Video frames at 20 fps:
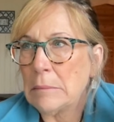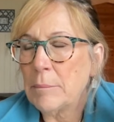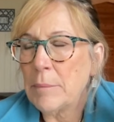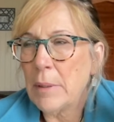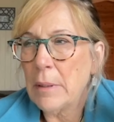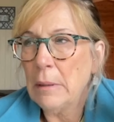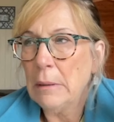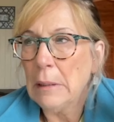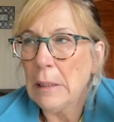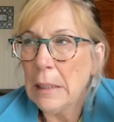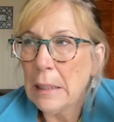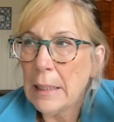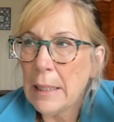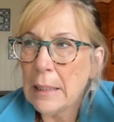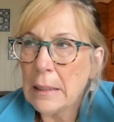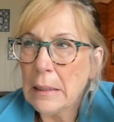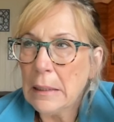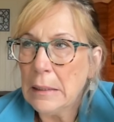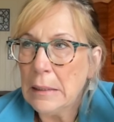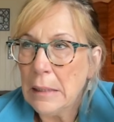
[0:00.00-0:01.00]
I'm looking
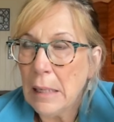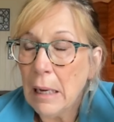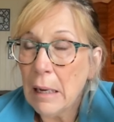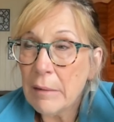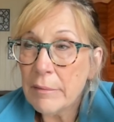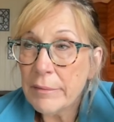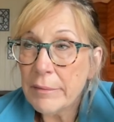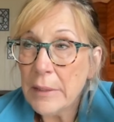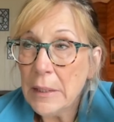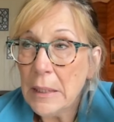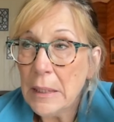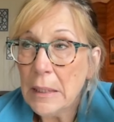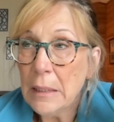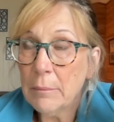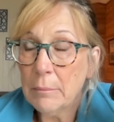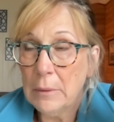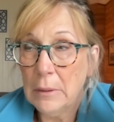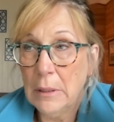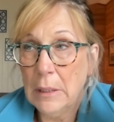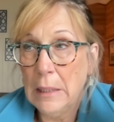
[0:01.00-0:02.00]
at Gaddafi.
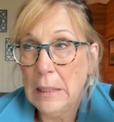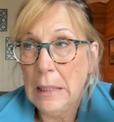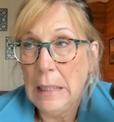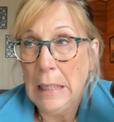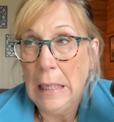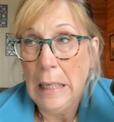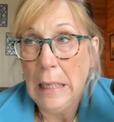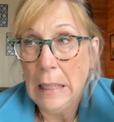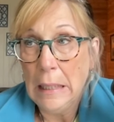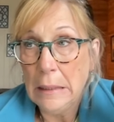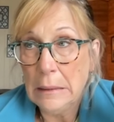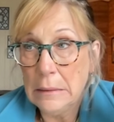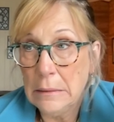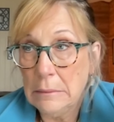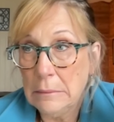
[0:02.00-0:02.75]
I'm looking at